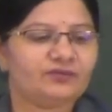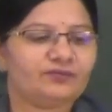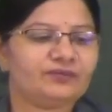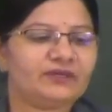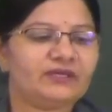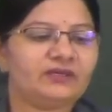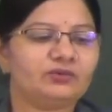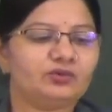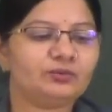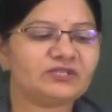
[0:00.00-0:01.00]

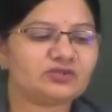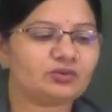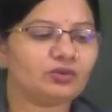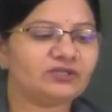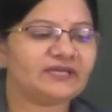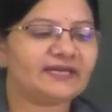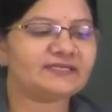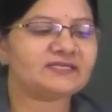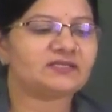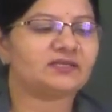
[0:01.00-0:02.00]
you must note
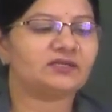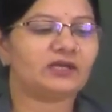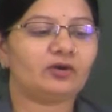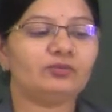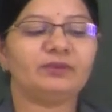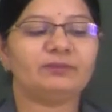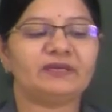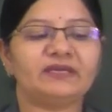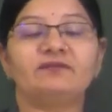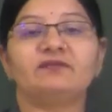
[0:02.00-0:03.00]
that a noun may
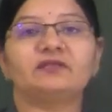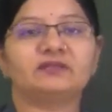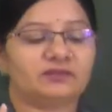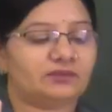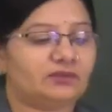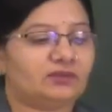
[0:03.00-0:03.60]
begin with